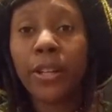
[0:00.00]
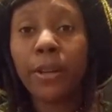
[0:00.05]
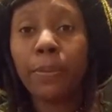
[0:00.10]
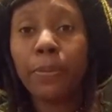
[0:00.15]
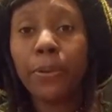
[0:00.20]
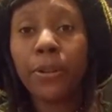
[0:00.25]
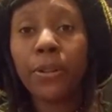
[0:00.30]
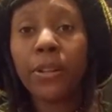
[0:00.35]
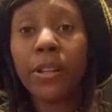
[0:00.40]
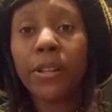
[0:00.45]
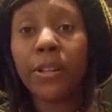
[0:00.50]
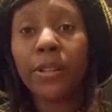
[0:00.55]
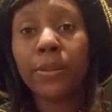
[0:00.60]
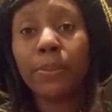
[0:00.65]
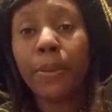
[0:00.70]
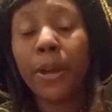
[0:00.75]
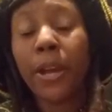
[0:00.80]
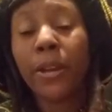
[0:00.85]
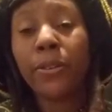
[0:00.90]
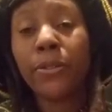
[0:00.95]
I put a lot
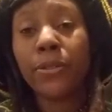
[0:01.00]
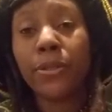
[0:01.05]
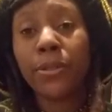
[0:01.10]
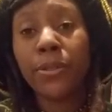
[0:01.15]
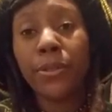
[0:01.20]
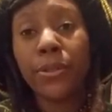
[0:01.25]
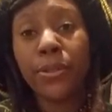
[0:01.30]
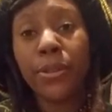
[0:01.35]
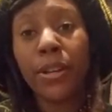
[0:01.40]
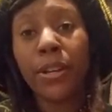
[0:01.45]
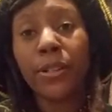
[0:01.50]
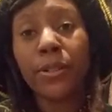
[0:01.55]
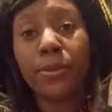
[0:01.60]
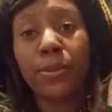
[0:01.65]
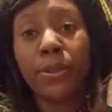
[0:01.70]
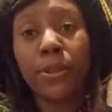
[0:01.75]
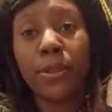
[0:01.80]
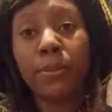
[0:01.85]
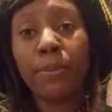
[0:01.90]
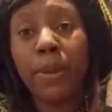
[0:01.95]
of patterns and designs
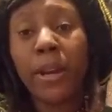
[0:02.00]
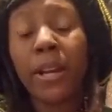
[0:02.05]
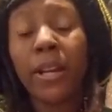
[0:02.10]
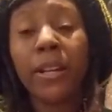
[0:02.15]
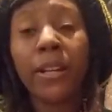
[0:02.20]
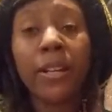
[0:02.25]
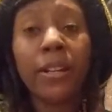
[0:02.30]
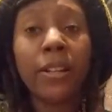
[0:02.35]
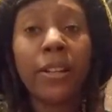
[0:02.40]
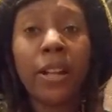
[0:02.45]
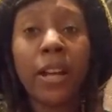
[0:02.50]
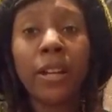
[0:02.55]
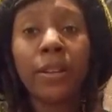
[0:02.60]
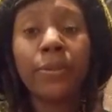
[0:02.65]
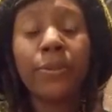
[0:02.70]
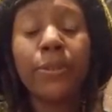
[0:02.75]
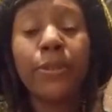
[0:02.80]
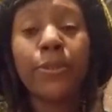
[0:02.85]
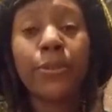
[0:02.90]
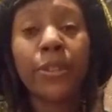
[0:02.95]
within mine and a lot
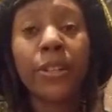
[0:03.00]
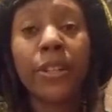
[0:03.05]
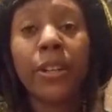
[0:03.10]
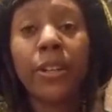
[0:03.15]
of different